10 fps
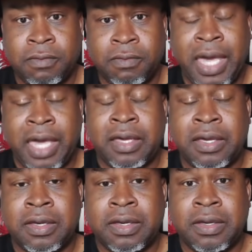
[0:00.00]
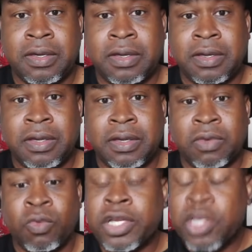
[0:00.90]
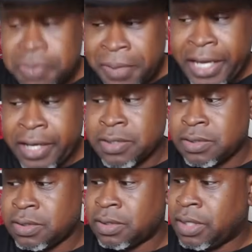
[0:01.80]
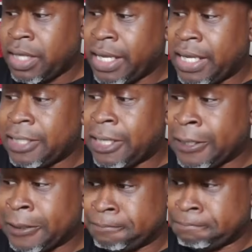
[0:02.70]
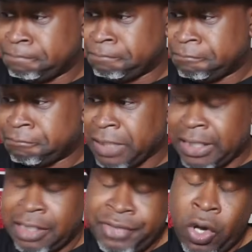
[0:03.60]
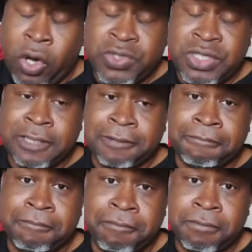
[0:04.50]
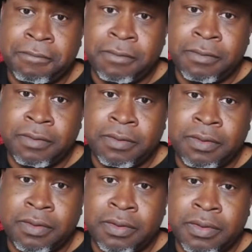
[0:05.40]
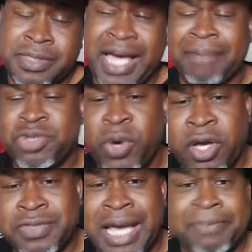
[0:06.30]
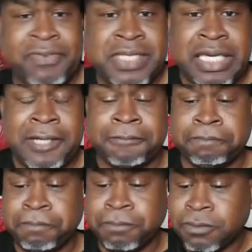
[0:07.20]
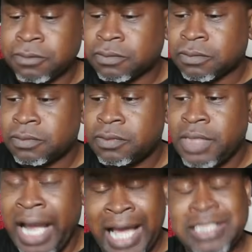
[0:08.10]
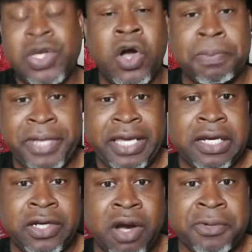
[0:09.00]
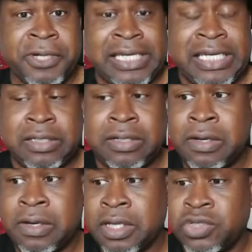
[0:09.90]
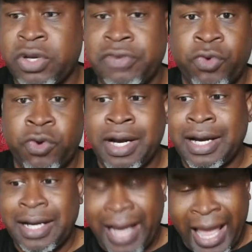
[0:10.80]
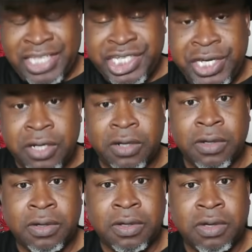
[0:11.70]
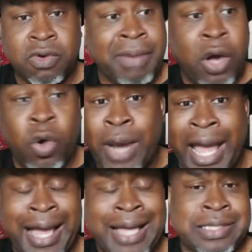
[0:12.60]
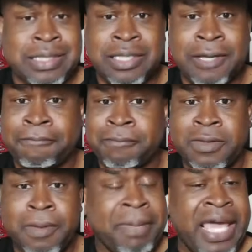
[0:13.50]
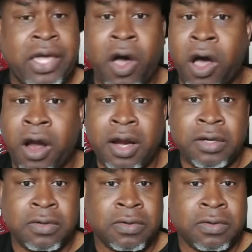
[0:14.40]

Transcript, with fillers: Okay. One of those players in Olivia Olson, top 12, top 15. I saw her play in the Unarmored Elite 24 last year with my own eyes. Big guard.